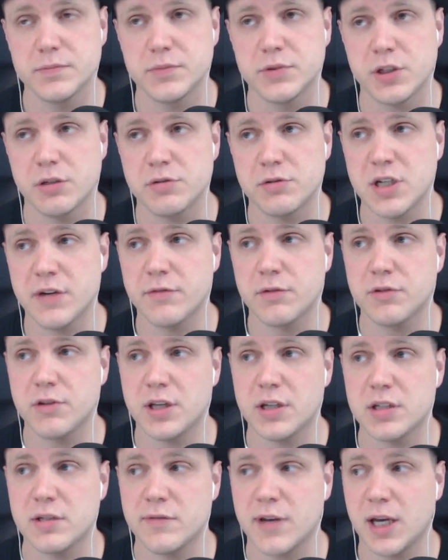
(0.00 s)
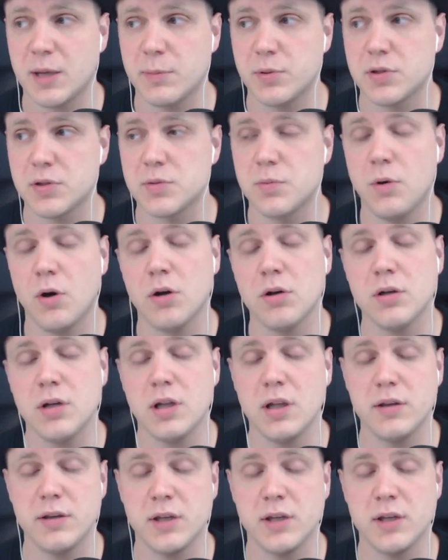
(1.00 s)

So several things have happened. One,